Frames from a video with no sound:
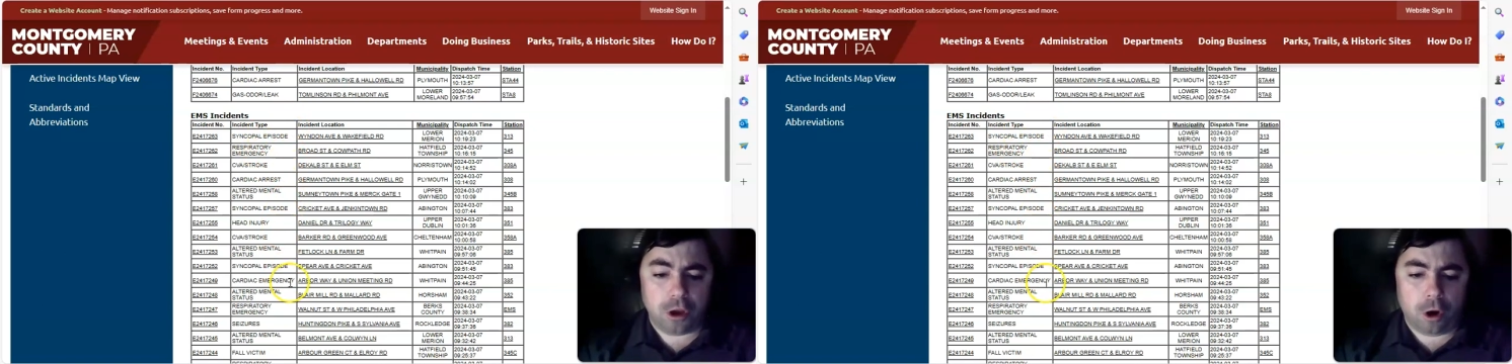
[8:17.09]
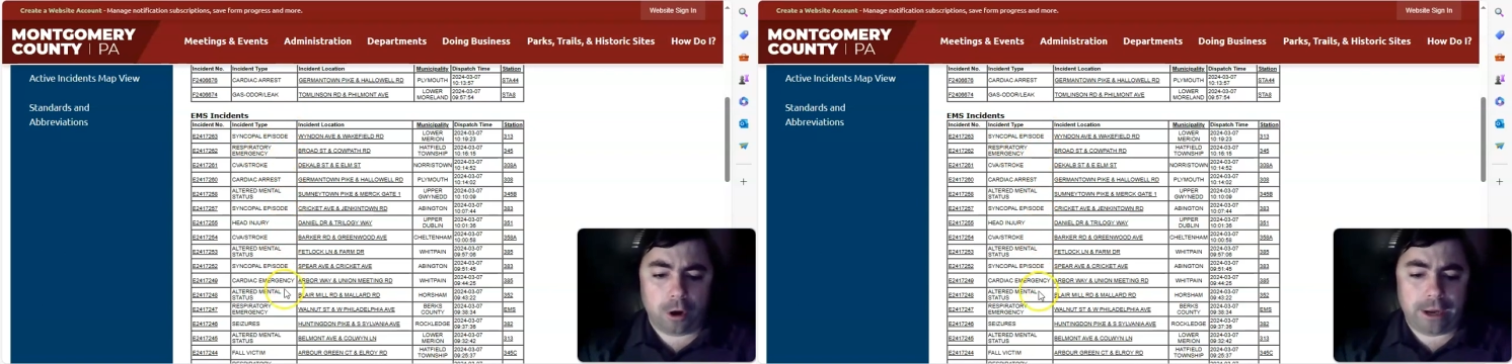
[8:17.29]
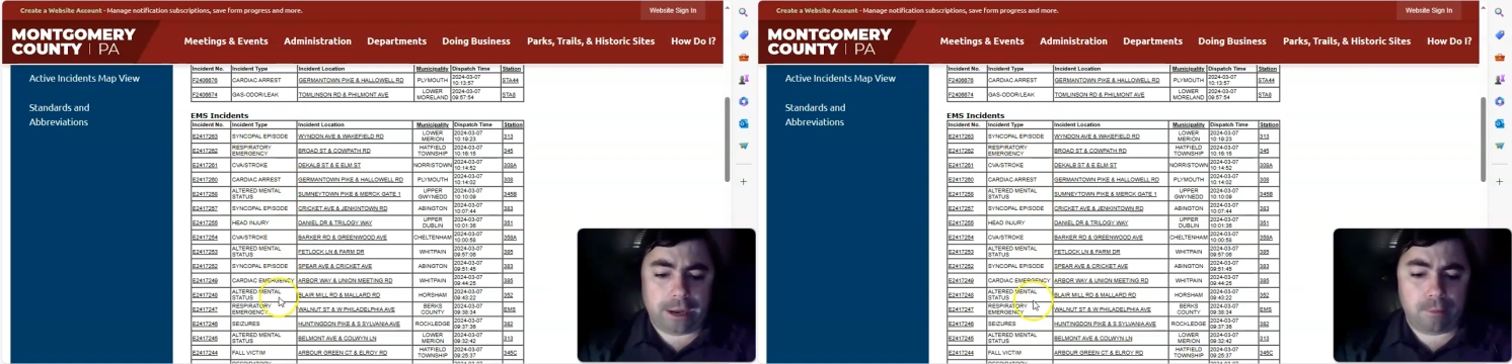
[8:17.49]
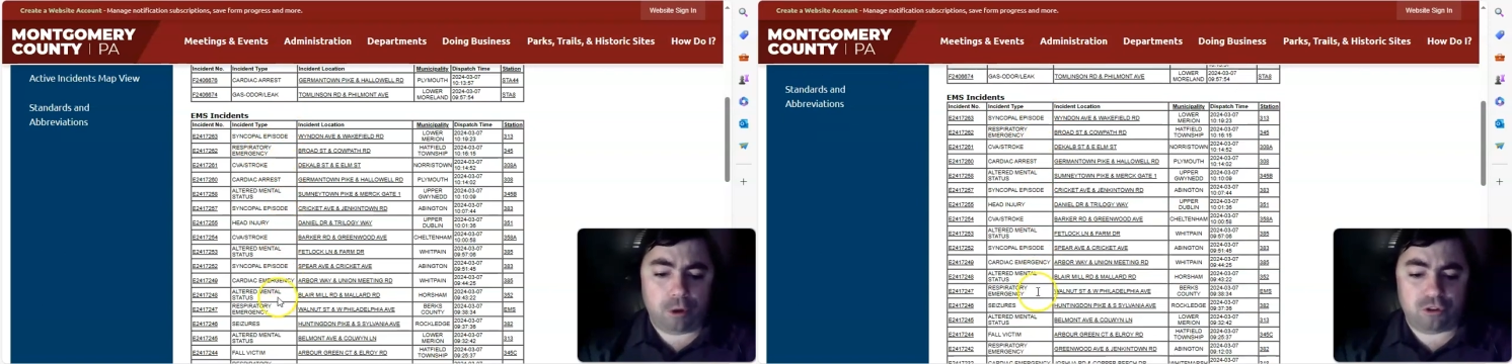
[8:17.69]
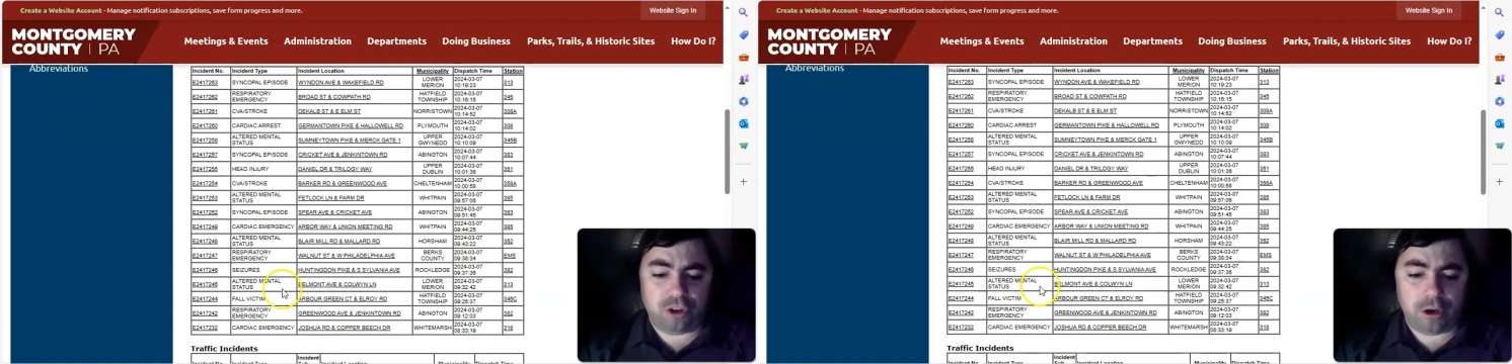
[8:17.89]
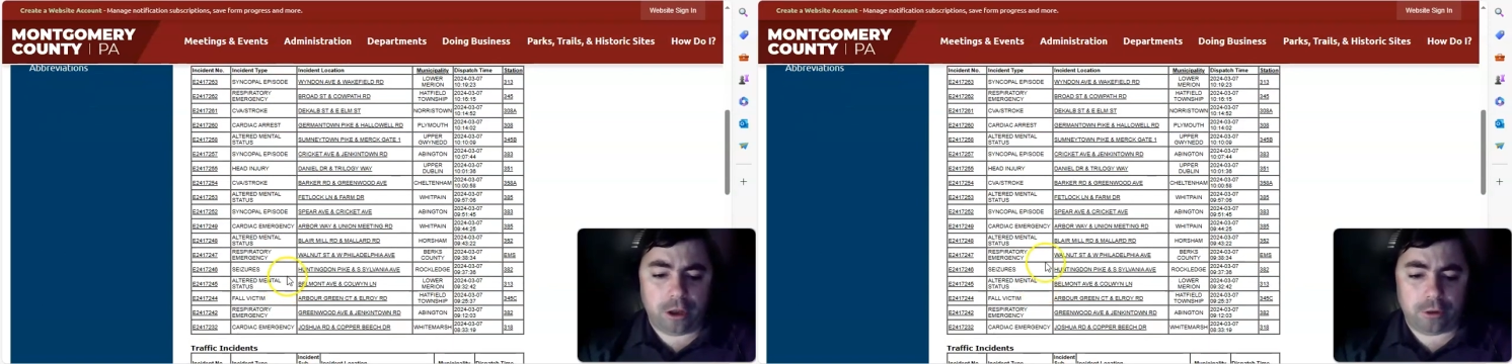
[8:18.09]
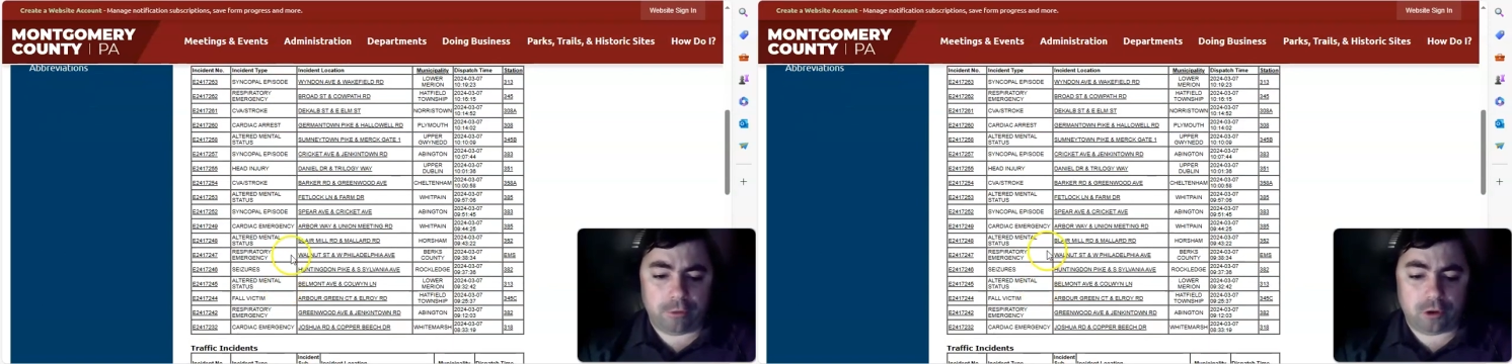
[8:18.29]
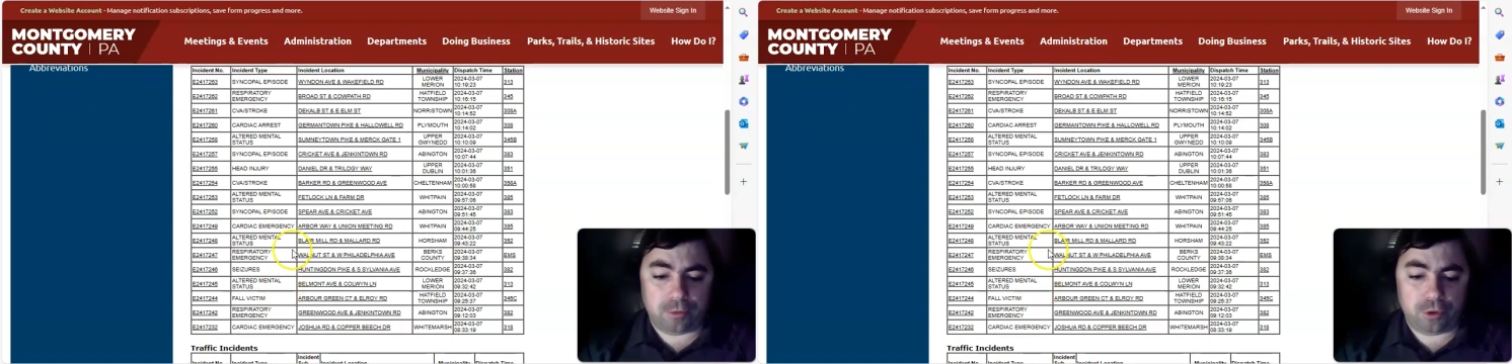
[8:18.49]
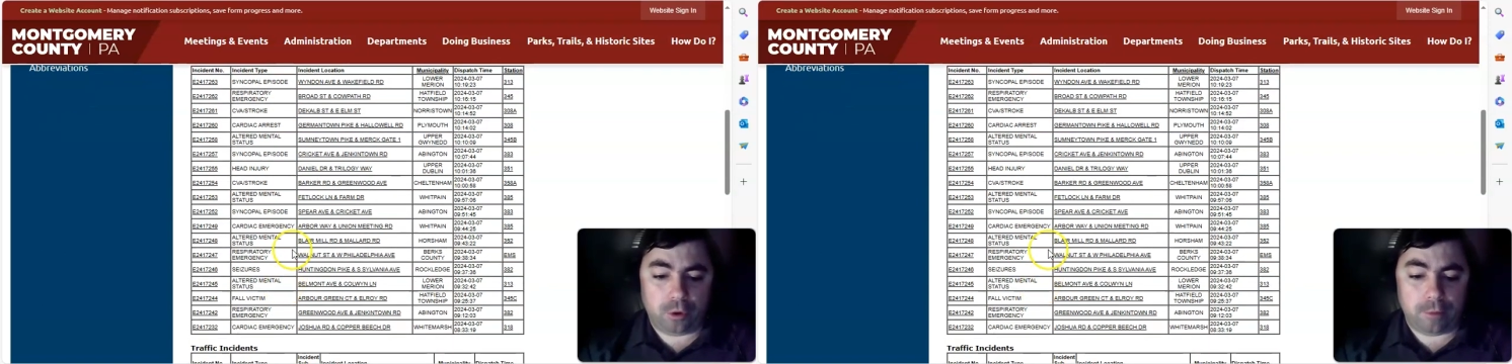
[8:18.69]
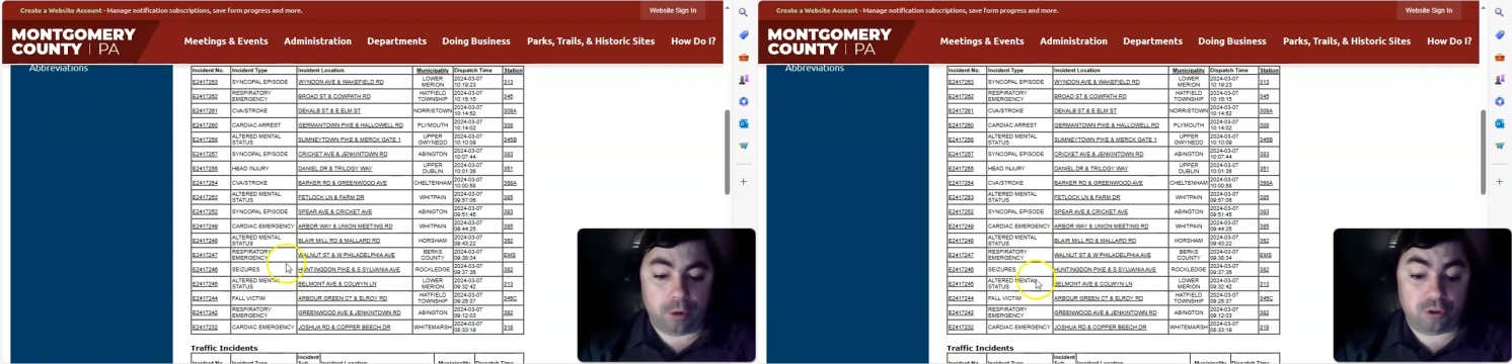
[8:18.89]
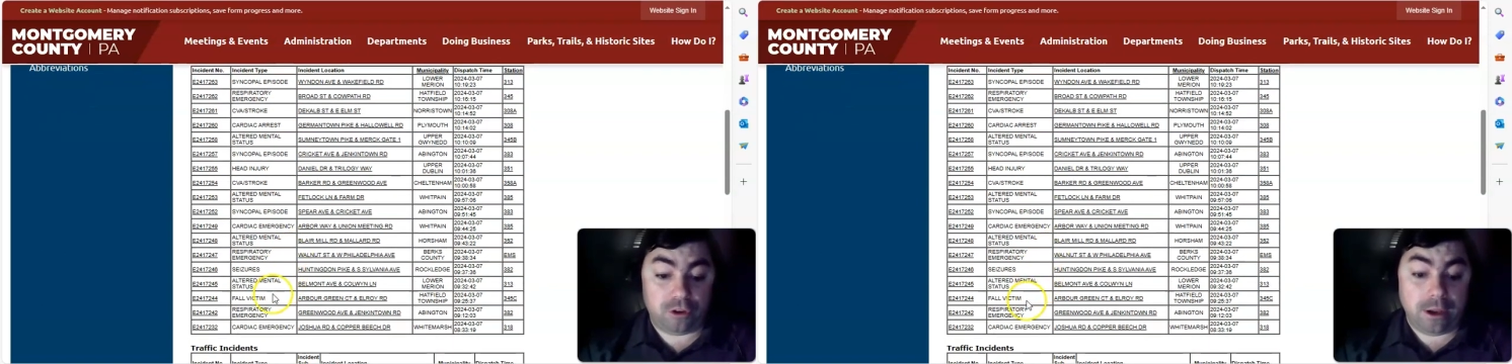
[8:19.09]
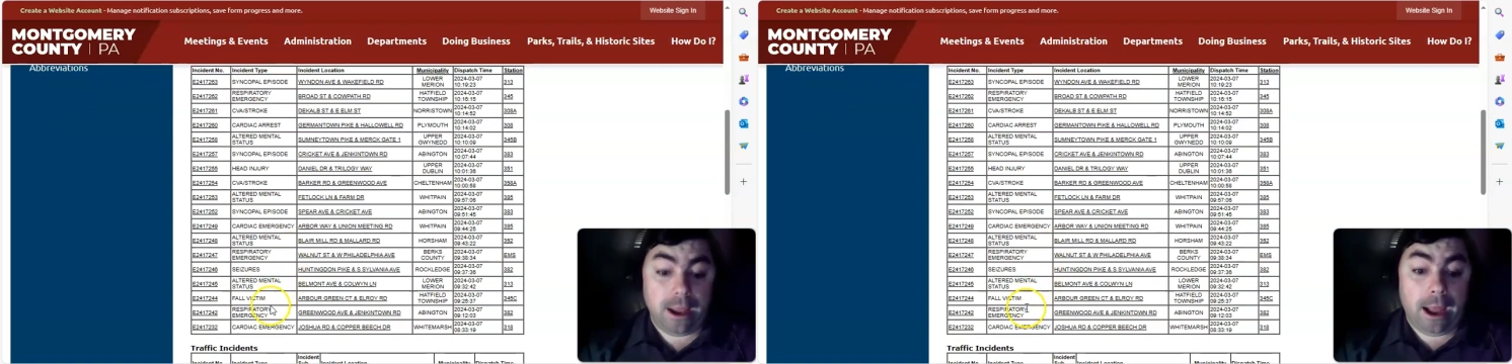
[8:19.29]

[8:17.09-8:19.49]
cardiac emergency, another respiratory emergency,